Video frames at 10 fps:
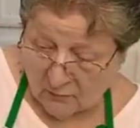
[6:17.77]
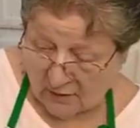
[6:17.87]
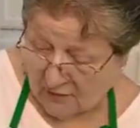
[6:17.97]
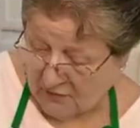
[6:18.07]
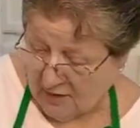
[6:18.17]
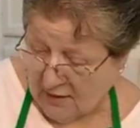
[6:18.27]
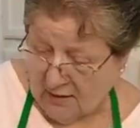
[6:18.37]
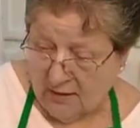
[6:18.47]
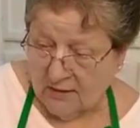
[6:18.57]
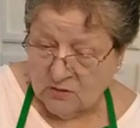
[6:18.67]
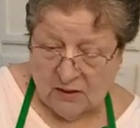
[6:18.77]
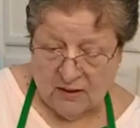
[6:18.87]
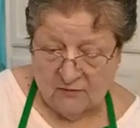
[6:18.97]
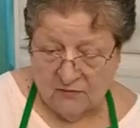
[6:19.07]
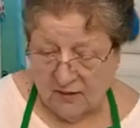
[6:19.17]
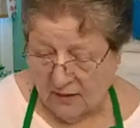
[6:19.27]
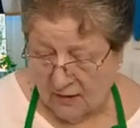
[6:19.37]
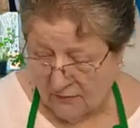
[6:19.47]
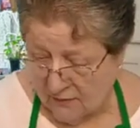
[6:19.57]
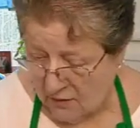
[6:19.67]
We got the eggs, we got
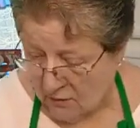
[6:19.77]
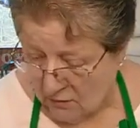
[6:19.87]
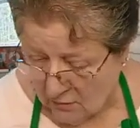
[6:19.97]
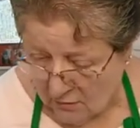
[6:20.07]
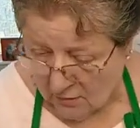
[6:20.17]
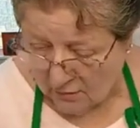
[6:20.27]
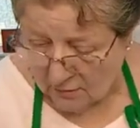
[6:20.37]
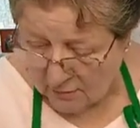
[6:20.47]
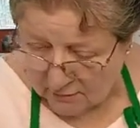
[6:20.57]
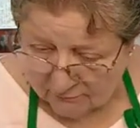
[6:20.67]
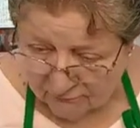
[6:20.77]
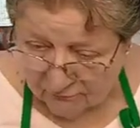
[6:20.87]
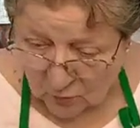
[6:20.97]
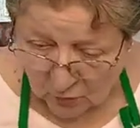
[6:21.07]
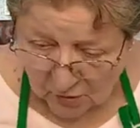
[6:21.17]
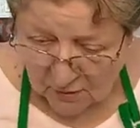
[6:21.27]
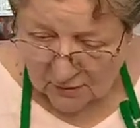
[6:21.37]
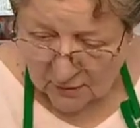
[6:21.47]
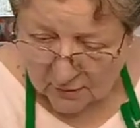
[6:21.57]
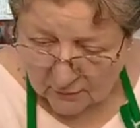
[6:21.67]
everything in there. We're
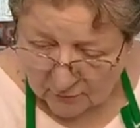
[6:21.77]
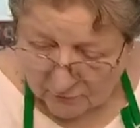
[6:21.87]
good to go.